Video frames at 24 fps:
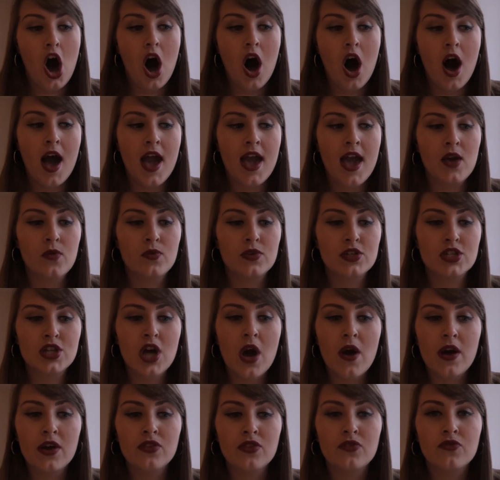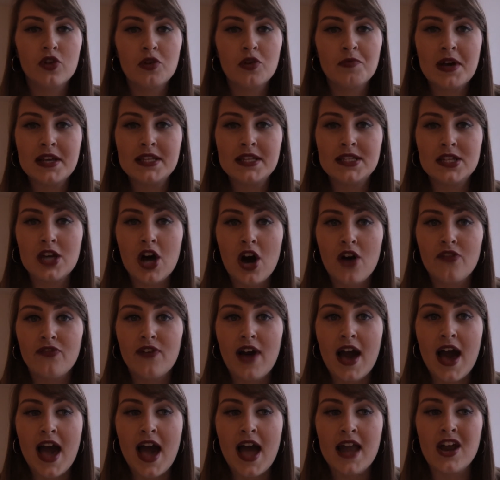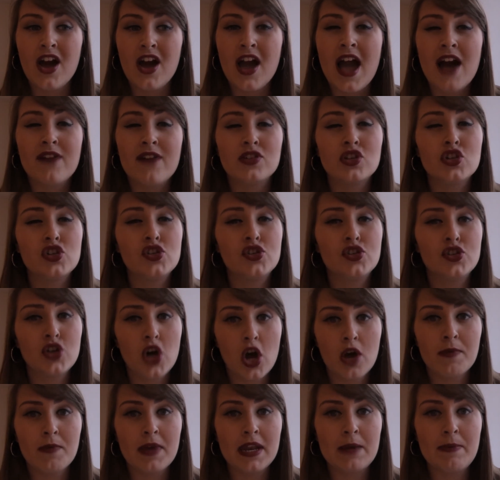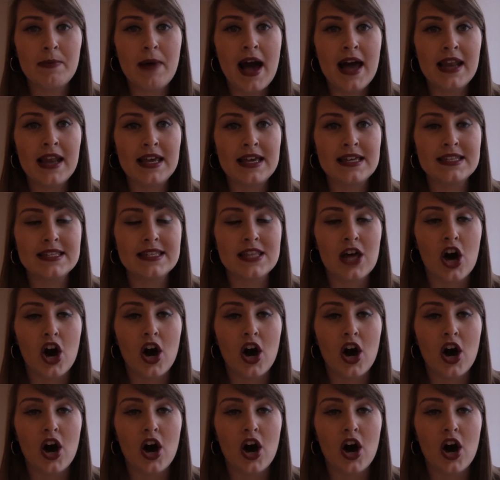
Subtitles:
I was going through my stuff and I have so many palettes that